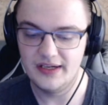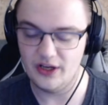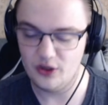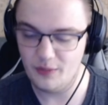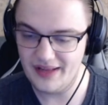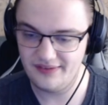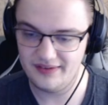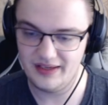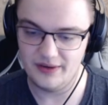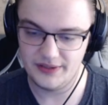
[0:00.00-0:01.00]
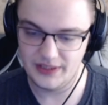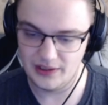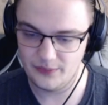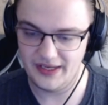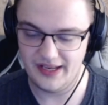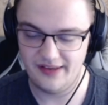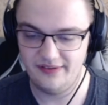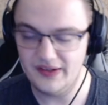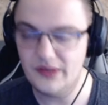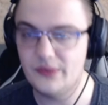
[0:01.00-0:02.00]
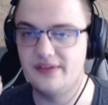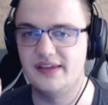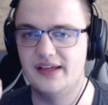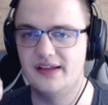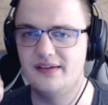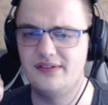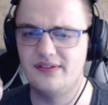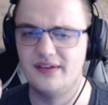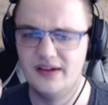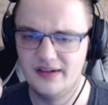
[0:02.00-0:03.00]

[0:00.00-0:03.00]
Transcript: Necromancy, artillery as uh, secondary skills.